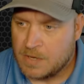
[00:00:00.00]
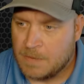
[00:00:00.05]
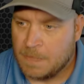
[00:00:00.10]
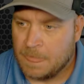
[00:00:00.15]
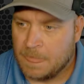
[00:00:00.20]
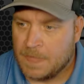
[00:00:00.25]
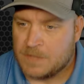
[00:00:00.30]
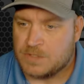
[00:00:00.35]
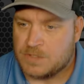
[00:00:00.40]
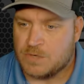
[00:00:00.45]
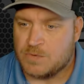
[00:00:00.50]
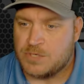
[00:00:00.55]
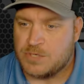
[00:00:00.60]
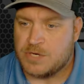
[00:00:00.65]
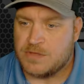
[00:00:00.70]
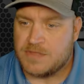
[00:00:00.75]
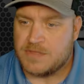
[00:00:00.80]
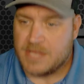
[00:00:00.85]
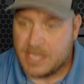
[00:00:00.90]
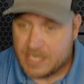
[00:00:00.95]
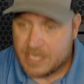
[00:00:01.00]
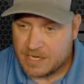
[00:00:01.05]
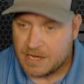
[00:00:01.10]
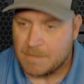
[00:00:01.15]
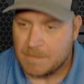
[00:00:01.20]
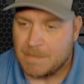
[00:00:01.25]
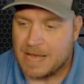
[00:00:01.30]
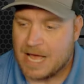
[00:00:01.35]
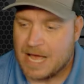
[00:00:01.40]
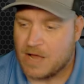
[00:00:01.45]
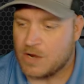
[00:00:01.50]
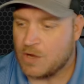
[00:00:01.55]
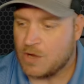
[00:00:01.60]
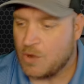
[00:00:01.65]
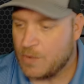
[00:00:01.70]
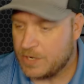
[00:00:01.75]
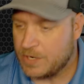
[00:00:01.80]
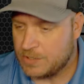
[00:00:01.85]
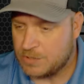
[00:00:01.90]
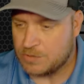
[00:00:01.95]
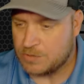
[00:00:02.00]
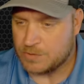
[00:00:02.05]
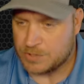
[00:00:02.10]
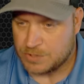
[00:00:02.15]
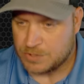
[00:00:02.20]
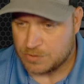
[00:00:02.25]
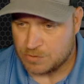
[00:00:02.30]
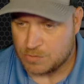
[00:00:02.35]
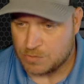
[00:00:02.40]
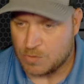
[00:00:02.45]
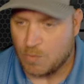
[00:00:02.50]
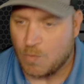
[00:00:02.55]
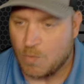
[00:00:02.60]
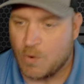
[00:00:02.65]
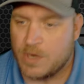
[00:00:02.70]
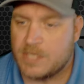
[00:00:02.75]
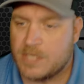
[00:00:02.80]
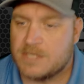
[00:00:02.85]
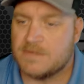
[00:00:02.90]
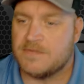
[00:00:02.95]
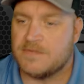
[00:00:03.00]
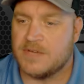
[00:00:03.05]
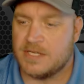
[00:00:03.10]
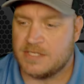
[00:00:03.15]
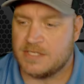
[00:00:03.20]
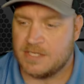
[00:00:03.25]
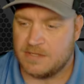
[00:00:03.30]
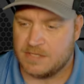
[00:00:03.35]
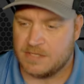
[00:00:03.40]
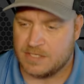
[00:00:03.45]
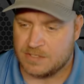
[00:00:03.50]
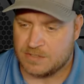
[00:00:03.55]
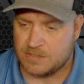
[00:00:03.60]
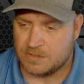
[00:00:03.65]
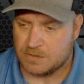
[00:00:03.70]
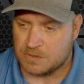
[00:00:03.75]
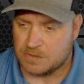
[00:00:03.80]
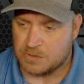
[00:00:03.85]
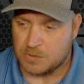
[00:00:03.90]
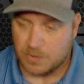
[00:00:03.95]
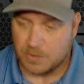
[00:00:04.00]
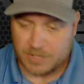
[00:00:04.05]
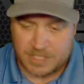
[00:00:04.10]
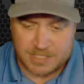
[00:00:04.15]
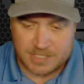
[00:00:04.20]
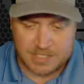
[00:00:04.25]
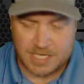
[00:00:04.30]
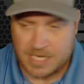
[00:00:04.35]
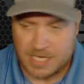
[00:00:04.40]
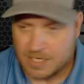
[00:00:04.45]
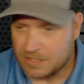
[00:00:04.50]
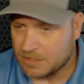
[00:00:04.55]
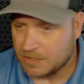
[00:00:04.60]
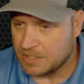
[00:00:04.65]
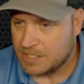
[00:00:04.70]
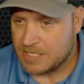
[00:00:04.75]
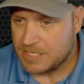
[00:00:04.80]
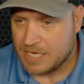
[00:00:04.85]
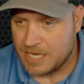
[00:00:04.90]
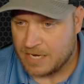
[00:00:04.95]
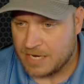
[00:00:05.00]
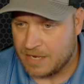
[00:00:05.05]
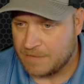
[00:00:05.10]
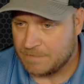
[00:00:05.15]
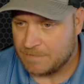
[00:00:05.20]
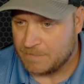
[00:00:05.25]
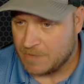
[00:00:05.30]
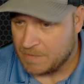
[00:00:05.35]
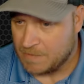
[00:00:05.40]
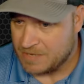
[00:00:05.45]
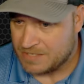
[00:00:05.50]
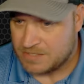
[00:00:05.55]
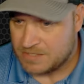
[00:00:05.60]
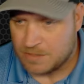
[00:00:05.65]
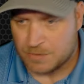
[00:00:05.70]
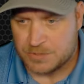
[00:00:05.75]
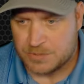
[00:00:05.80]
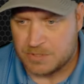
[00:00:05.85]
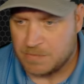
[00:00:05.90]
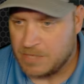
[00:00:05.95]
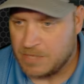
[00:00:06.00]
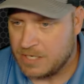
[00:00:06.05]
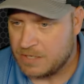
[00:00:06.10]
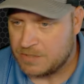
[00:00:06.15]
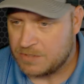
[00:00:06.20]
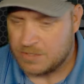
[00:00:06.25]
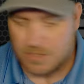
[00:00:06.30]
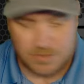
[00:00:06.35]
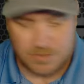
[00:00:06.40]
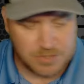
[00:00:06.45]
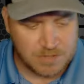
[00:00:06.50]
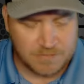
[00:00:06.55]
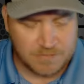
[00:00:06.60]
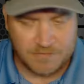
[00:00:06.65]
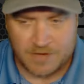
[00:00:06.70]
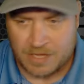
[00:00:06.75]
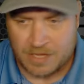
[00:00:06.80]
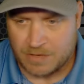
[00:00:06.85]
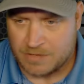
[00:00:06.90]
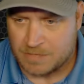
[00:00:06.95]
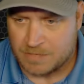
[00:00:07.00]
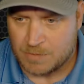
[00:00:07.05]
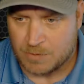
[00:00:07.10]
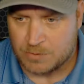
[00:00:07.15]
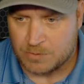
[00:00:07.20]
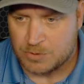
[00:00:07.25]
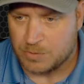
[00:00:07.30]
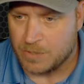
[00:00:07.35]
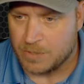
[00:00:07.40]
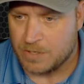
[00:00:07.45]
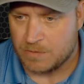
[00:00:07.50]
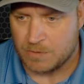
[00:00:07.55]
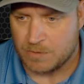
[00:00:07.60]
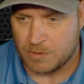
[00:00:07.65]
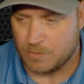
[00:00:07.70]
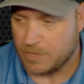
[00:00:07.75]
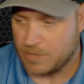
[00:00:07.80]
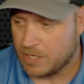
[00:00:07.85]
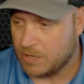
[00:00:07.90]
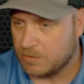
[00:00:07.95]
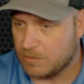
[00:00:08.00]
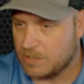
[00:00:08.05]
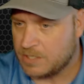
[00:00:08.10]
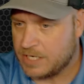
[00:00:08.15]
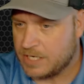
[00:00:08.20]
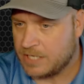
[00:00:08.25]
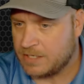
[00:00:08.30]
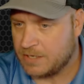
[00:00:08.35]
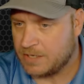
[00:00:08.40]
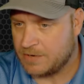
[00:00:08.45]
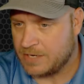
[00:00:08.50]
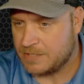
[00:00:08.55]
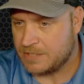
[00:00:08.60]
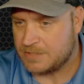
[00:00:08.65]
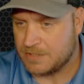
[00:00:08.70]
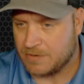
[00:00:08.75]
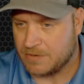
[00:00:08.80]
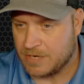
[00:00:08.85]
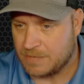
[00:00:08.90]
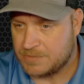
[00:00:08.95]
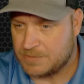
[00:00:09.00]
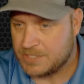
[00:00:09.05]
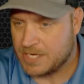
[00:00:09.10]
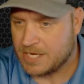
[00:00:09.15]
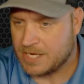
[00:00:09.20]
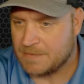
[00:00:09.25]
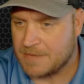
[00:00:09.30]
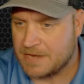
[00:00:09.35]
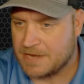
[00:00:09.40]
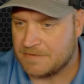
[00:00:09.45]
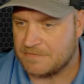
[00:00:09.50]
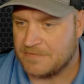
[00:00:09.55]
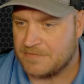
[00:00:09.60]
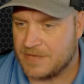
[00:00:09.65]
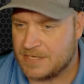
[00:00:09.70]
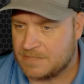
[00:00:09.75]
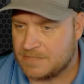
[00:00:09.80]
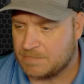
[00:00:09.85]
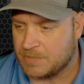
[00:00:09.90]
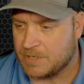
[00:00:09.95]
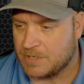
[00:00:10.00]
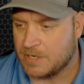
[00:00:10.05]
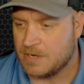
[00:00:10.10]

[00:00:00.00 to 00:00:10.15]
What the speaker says: So when you're thinking about going to a school, wanting to visit this school, let's take a look at it. I mean, social media is huge. You can follow them on Twitter real quick. Go look at their Instagram. Check them out on Facebook.